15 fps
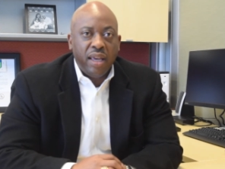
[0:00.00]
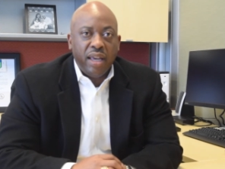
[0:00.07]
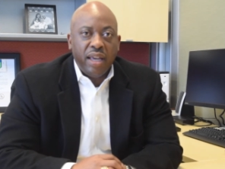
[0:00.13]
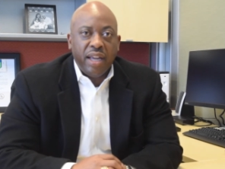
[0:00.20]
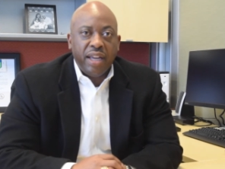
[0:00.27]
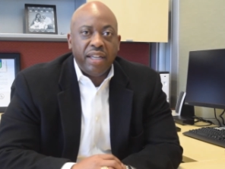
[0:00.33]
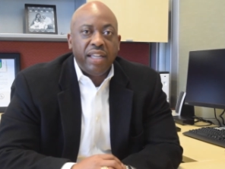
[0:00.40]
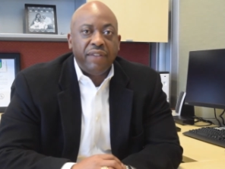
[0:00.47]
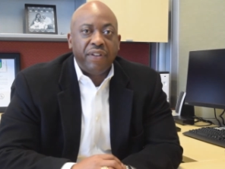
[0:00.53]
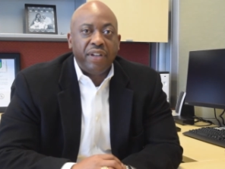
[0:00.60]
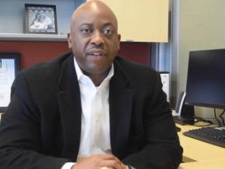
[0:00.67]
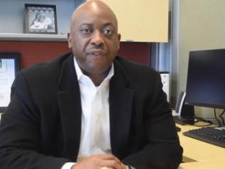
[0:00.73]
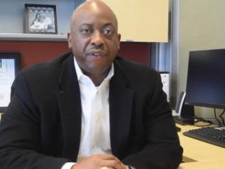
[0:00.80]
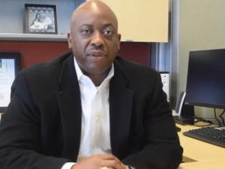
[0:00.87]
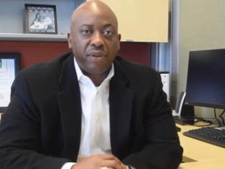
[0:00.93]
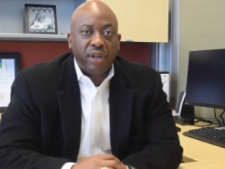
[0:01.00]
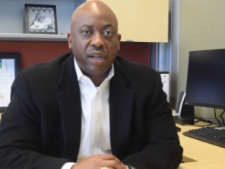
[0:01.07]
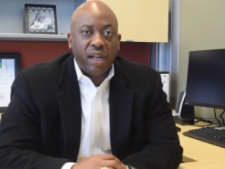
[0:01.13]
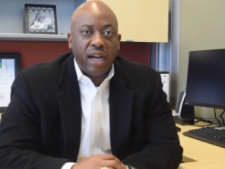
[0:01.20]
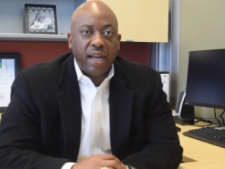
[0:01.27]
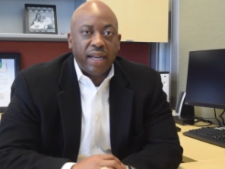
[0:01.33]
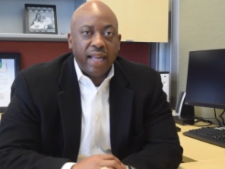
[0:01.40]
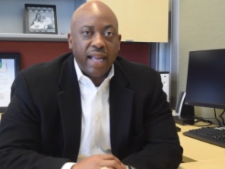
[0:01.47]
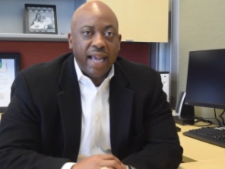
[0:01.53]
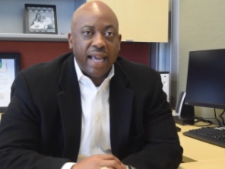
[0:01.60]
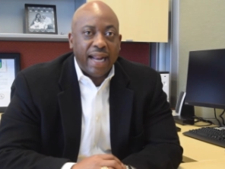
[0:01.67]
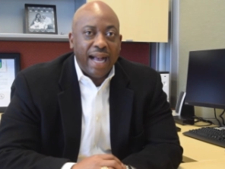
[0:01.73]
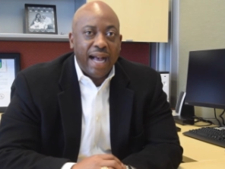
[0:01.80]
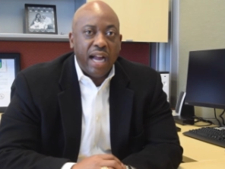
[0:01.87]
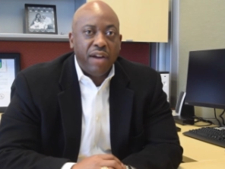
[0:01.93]
And even if you are not at
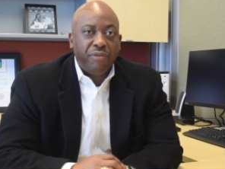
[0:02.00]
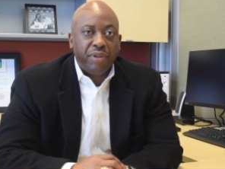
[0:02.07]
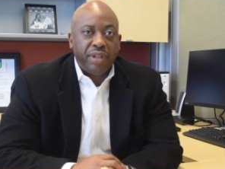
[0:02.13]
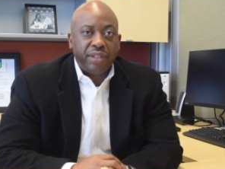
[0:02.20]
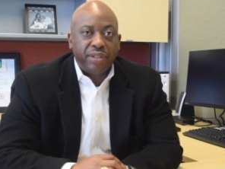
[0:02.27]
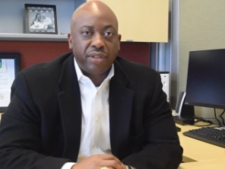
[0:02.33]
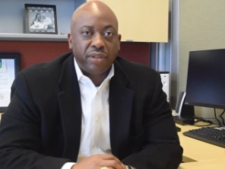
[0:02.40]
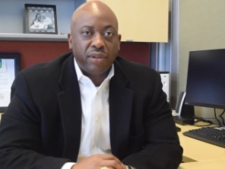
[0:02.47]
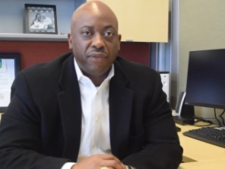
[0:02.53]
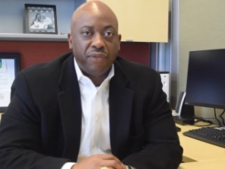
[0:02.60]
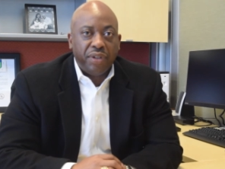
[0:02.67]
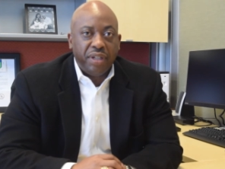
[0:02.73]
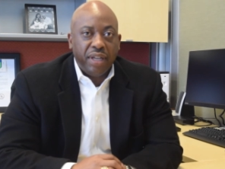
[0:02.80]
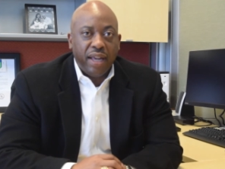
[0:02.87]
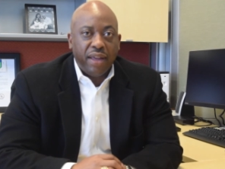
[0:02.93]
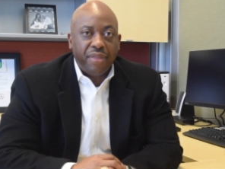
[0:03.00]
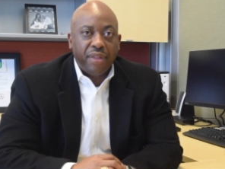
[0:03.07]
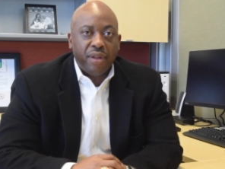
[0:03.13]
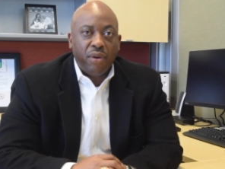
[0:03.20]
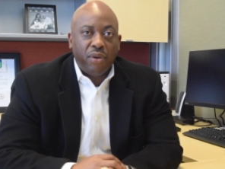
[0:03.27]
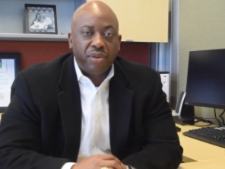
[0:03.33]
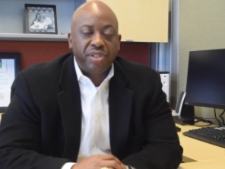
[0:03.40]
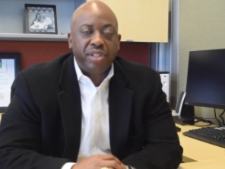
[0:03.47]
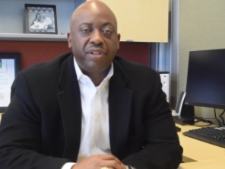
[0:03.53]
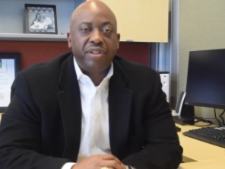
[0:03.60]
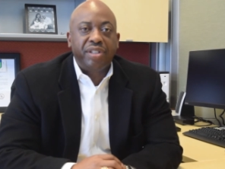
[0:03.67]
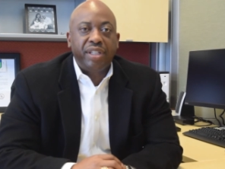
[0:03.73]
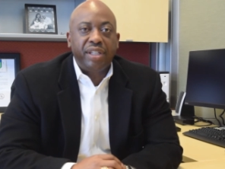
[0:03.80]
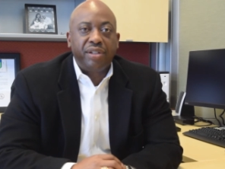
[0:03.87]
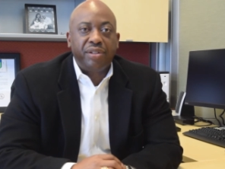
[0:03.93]
high risk for death or
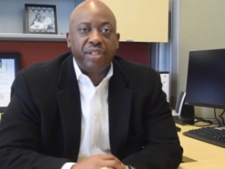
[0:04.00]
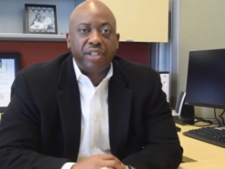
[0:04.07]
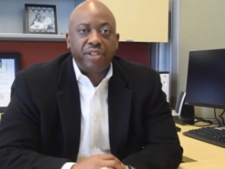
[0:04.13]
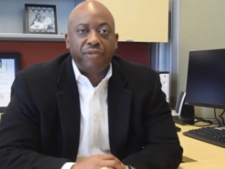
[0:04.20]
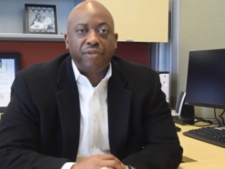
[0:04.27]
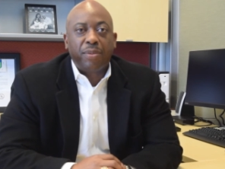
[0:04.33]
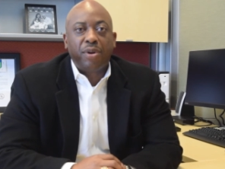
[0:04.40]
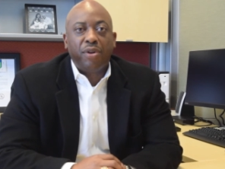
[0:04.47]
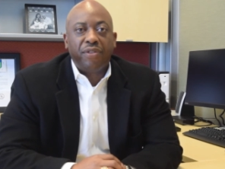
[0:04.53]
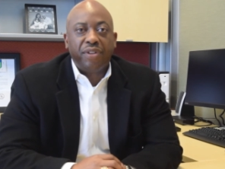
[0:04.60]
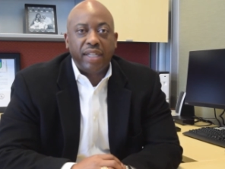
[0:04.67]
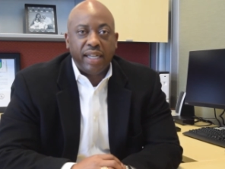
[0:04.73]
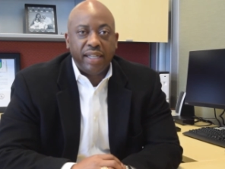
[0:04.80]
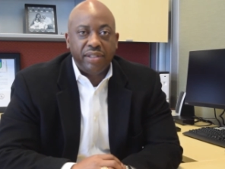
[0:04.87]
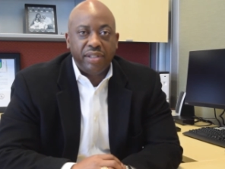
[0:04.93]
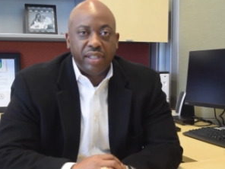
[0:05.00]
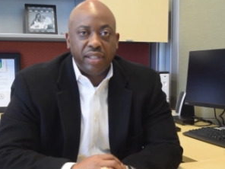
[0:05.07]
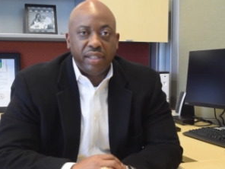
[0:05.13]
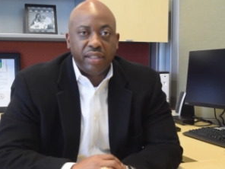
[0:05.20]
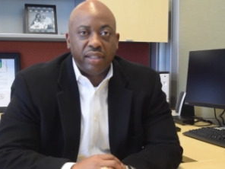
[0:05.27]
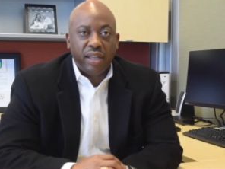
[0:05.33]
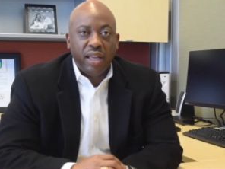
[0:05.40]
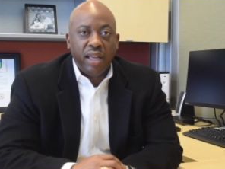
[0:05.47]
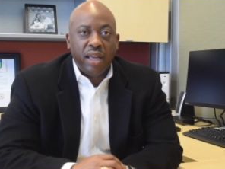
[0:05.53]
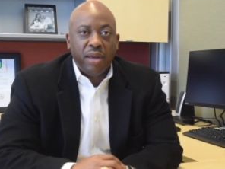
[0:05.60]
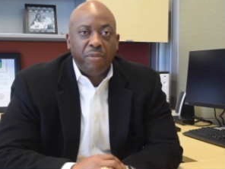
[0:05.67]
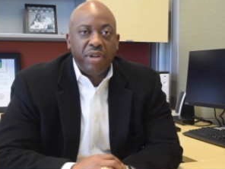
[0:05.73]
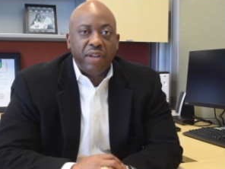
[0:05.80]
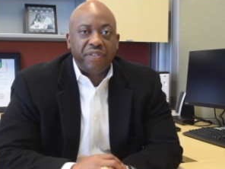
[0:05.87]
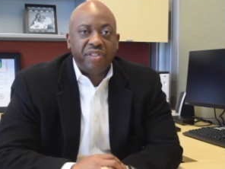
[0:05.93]
serious illness from COVID-19,
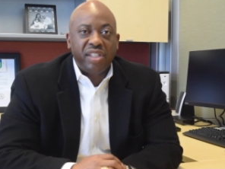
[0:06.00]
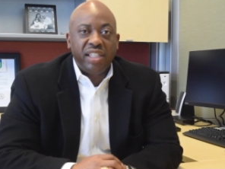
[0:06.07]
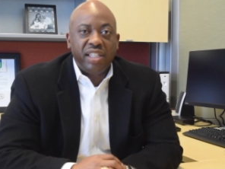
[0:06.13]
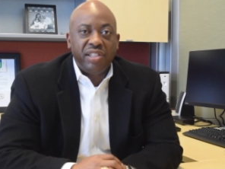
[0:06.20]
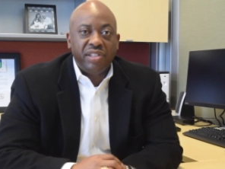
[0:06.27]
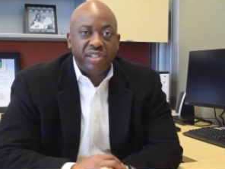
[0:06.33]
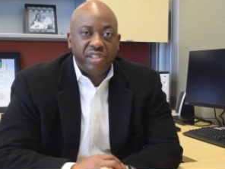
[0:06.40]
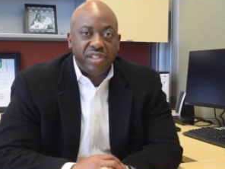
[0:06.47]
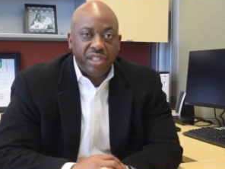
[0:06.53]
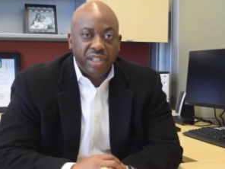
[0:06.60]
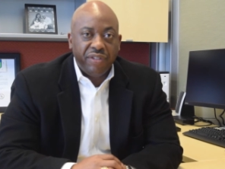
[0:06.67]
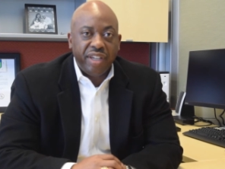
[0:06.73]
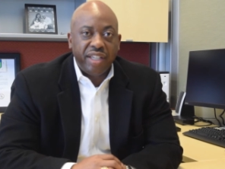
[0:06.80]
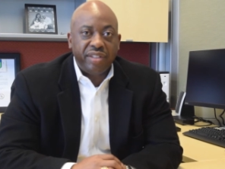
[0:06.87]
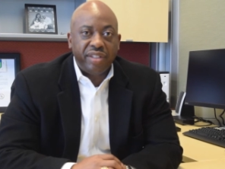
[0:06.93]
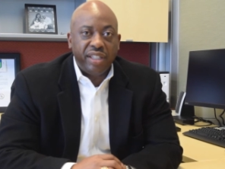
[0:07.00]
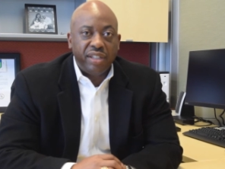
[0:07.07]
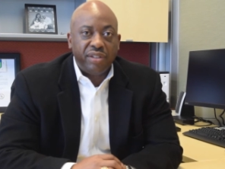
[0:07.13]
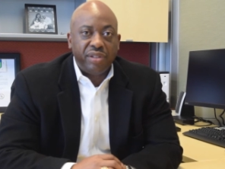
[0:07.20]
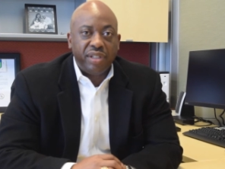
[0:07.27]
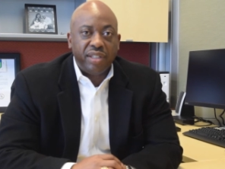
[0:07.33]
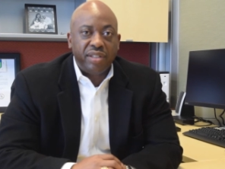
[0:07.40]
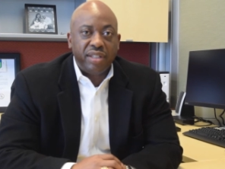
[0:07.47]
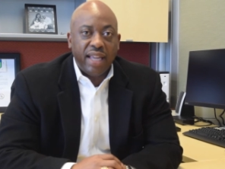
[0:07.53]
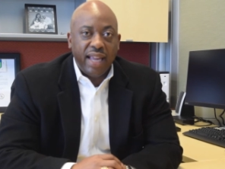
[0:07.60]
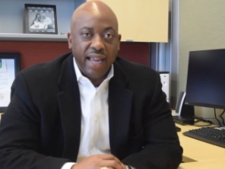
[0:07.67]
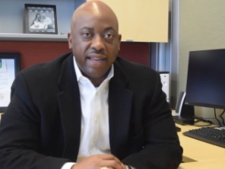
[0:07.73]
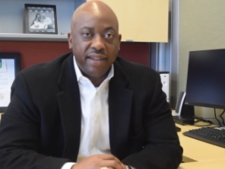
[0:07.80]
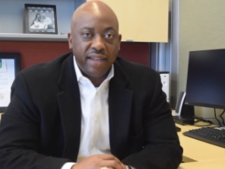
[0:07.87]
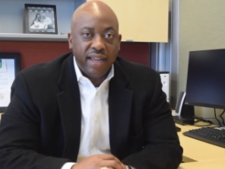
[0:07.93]
we have seen serious illness
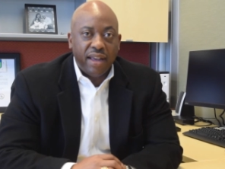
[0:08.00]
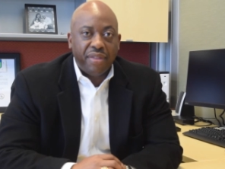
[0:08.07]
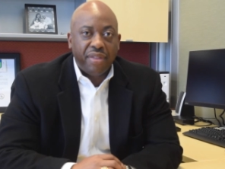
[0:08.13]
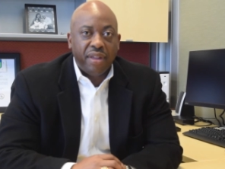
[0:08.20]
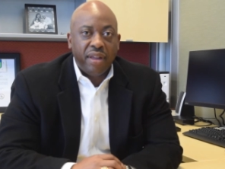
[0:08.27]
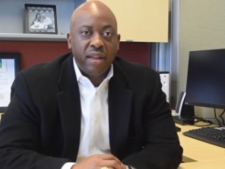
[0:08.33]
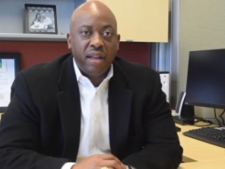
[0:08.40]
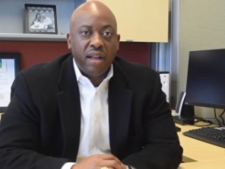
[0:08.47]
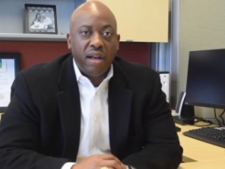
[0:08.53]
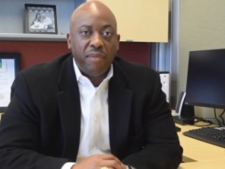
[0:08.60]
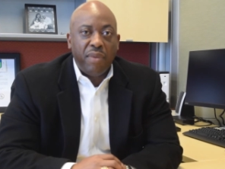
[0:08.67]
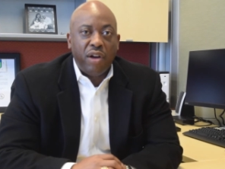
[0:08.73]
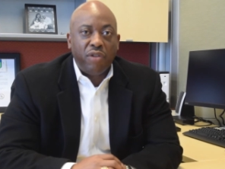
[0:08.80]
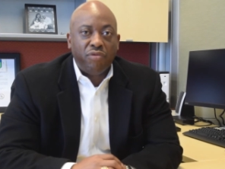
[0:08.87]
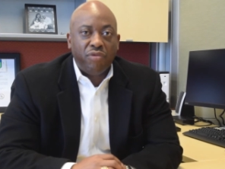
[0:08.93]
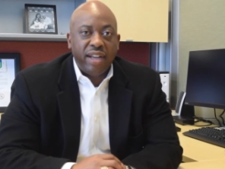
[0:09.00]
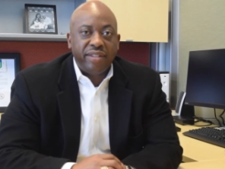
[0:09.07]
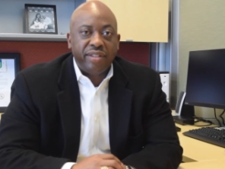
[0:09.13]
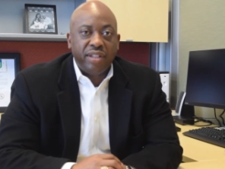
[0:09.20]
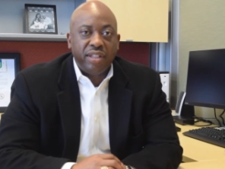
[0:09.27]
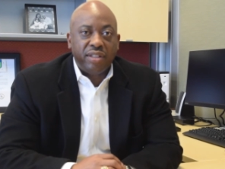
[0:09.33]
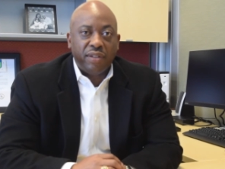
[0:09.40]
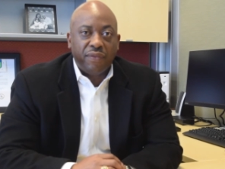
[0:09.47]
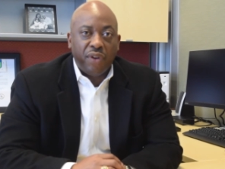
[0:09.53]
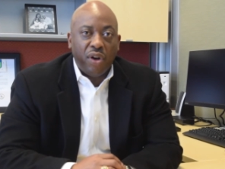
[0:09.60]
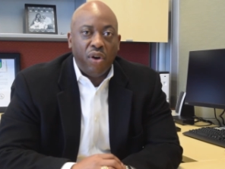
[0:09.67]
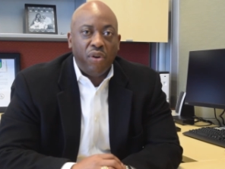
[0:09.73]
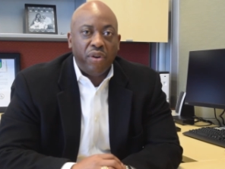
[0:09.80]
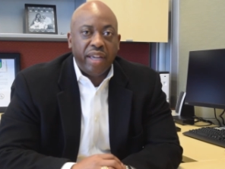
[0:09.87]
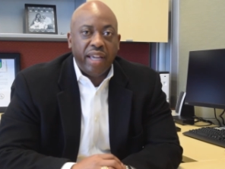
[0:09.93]
and death among residents of
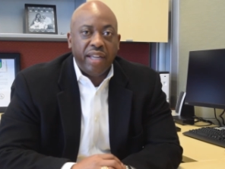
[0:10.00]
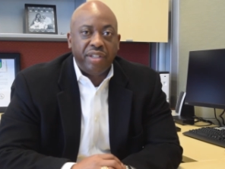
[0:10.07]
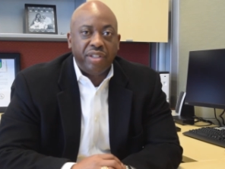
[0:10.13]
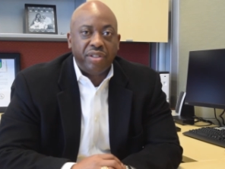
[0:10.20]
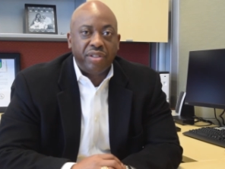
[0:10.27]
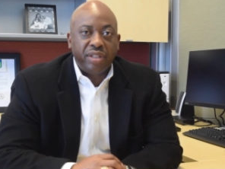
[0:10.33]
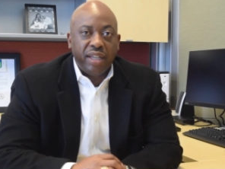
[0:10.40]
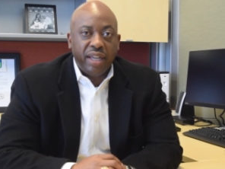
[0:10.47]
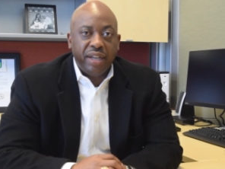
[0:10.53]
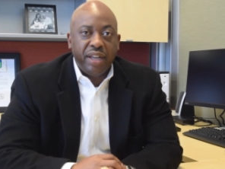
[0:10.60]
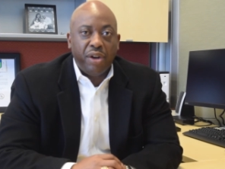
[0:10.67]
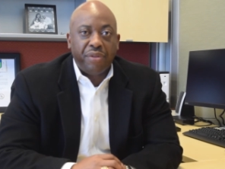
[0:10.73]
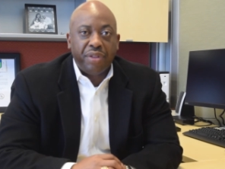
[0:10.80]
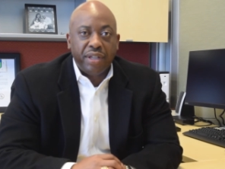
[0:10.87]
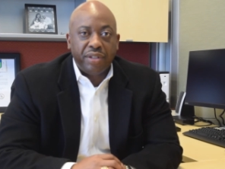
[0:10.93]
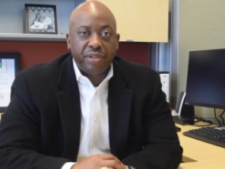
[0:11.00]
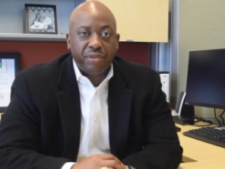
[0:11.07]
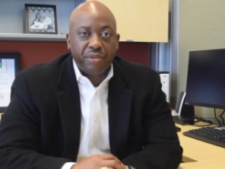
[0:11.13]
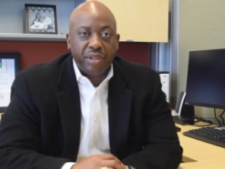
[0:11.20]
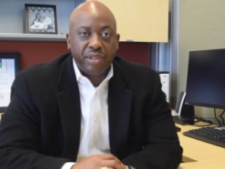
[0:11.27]
all ages and health histories.